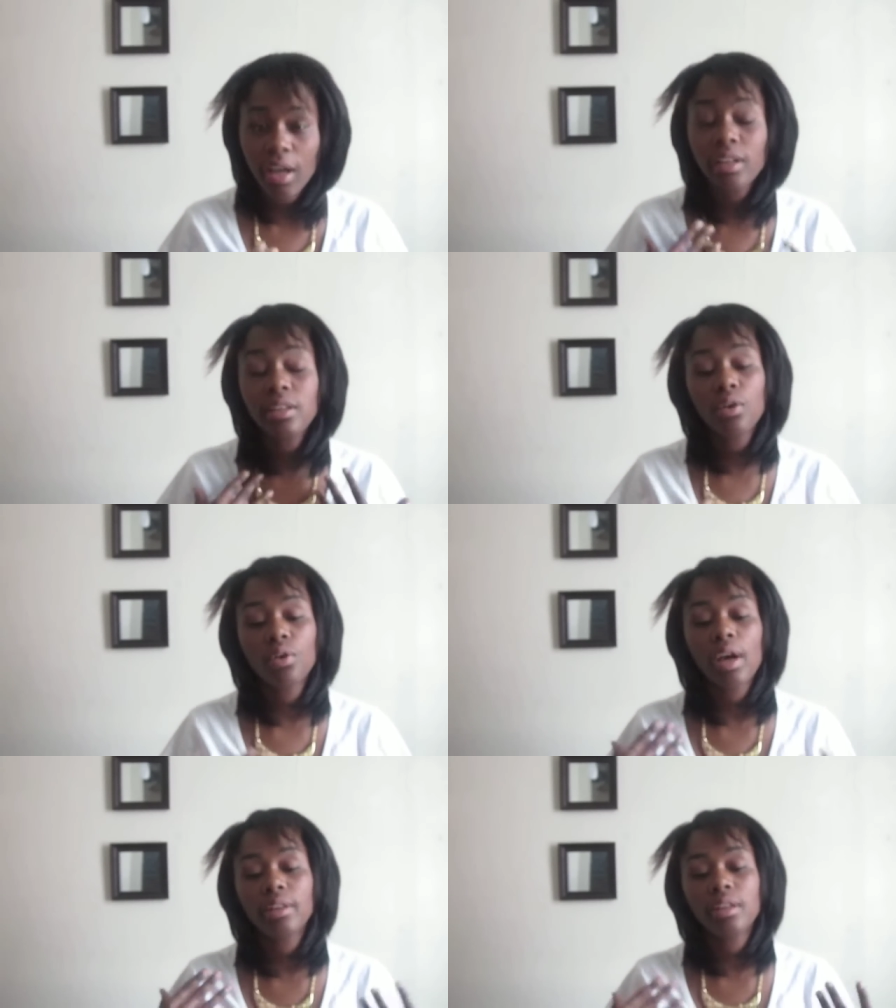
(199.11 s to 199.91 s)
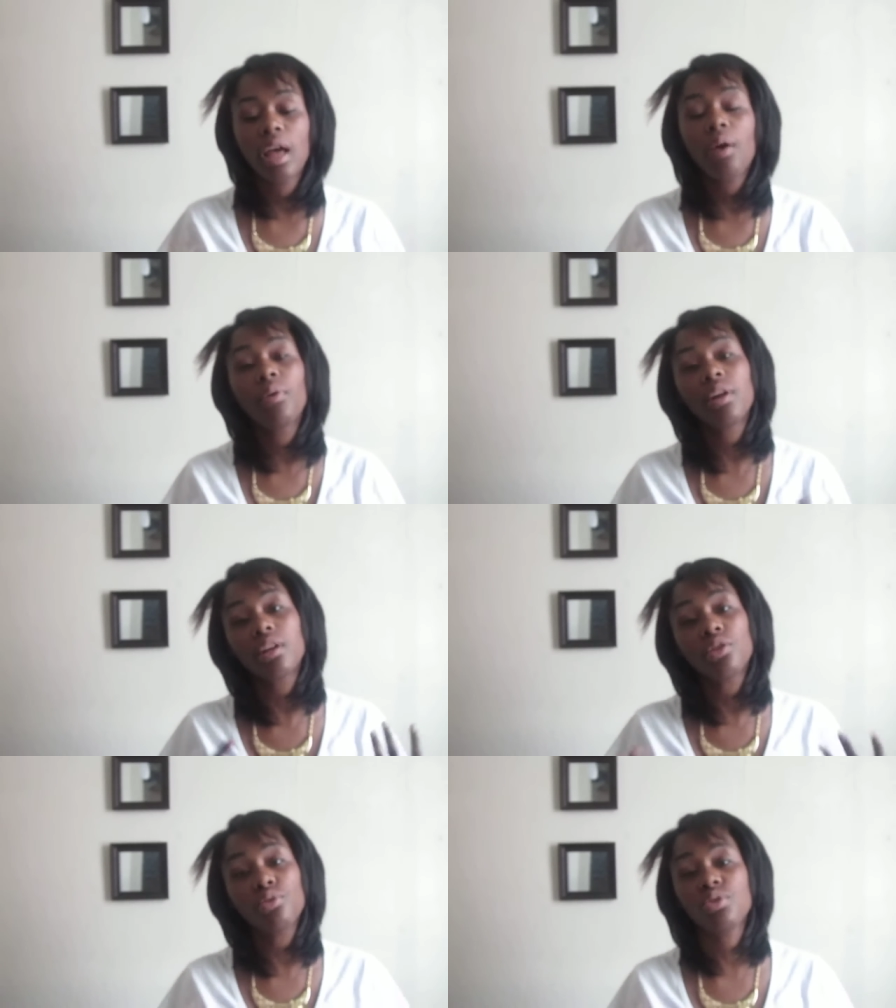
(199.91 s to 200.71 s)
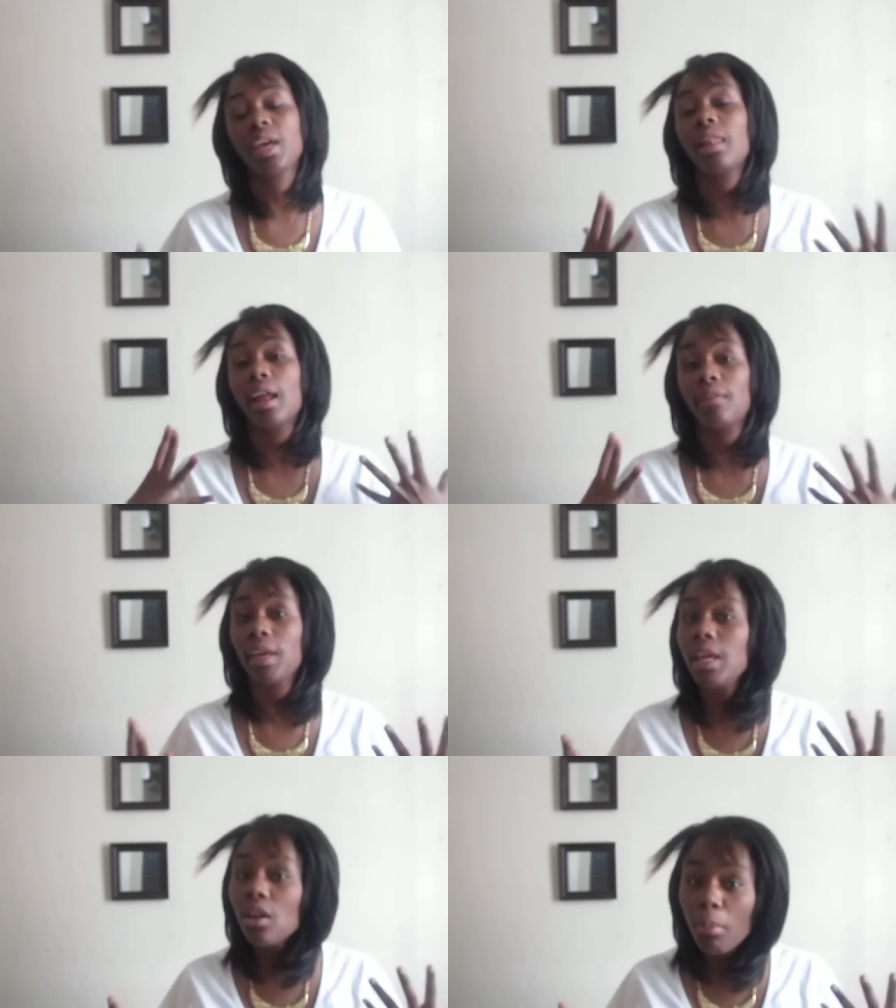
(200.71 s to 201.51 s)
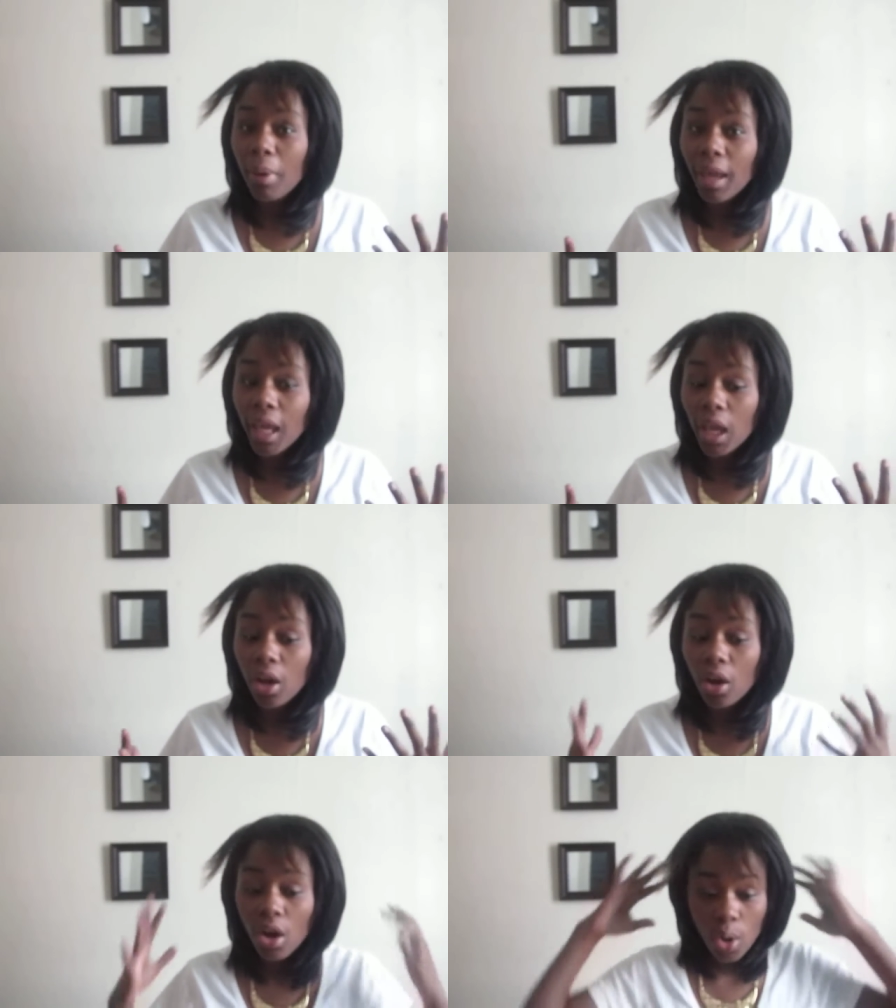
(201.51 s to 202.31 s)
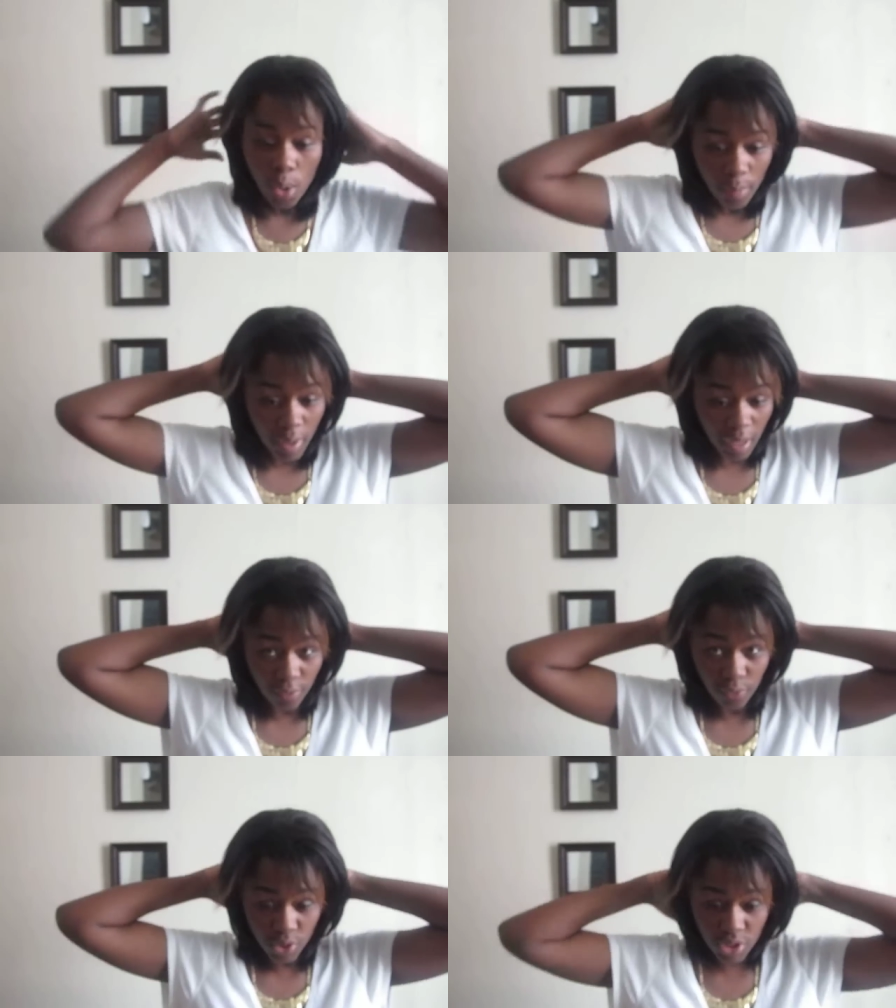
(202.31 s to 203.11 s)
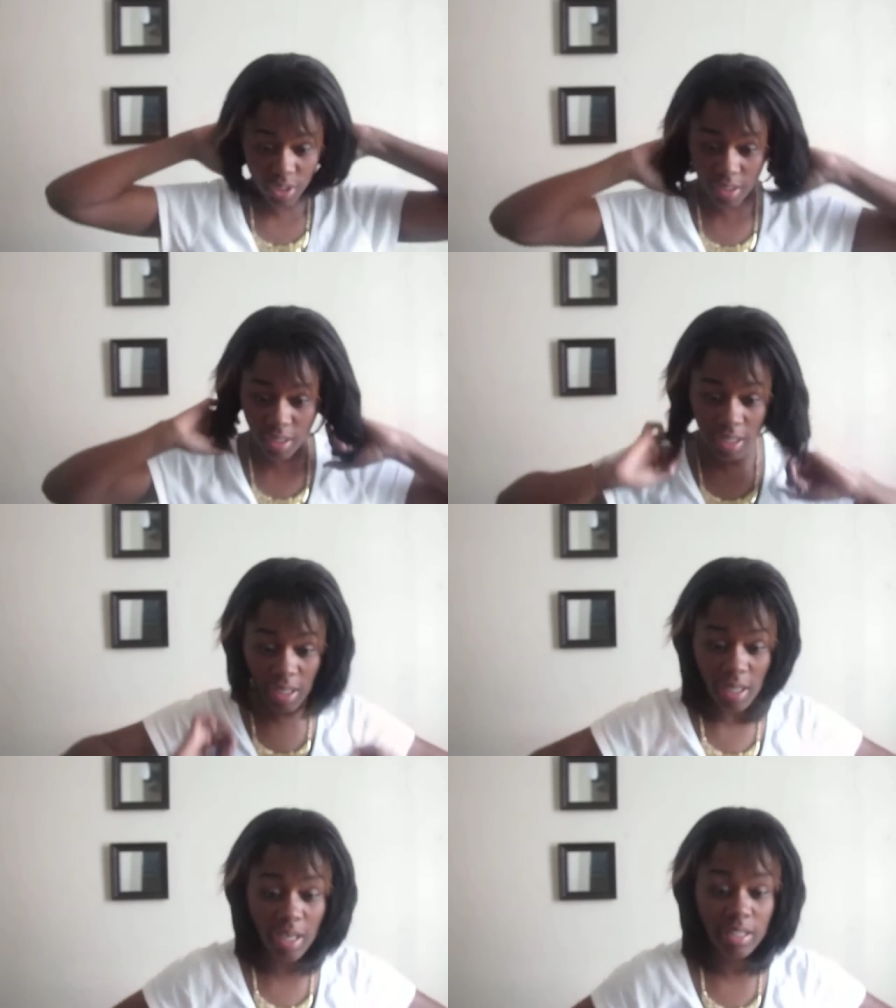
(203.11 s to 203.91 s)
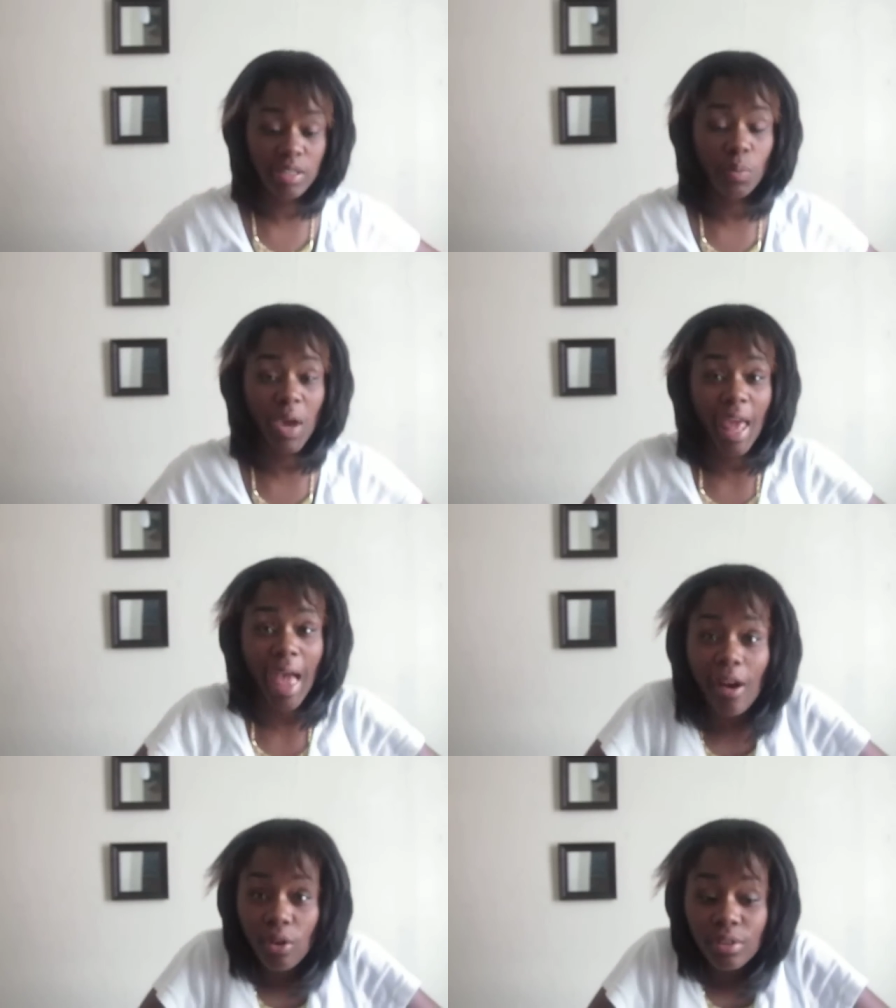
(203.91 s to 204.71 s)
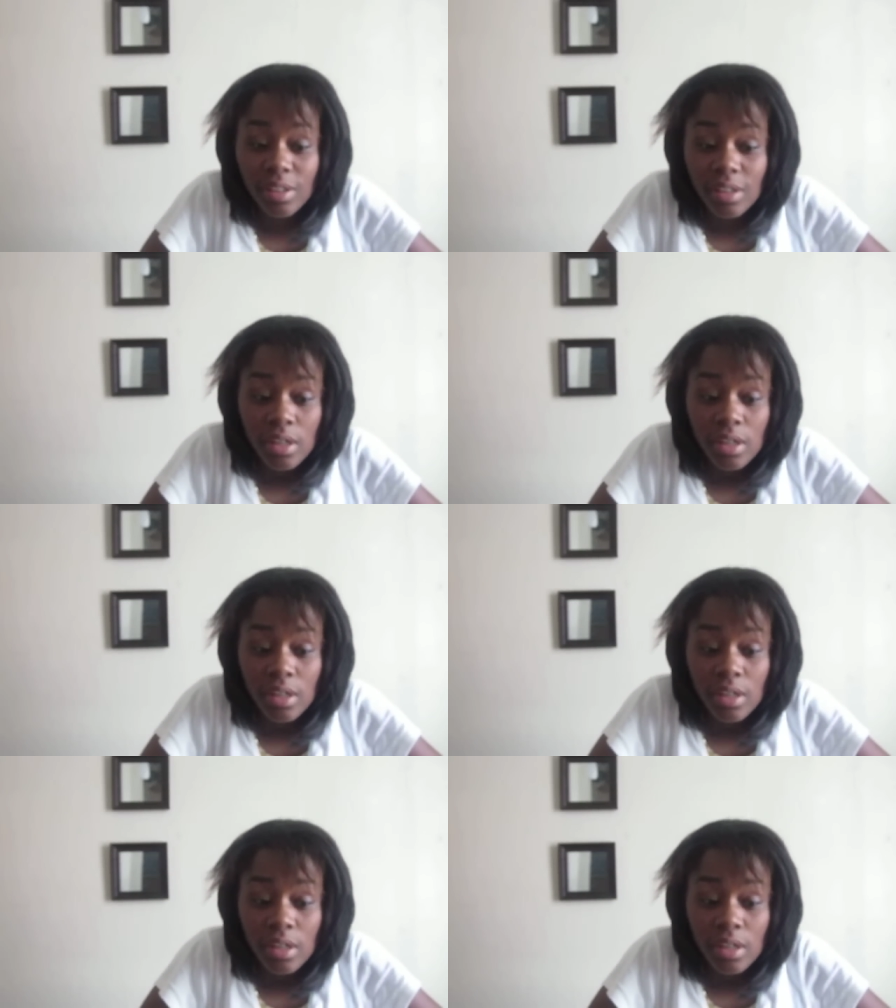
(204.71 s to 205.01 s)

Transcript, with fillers: I don't, I did not want to use a lot of heat on my hair, but unfortunately it sweat out,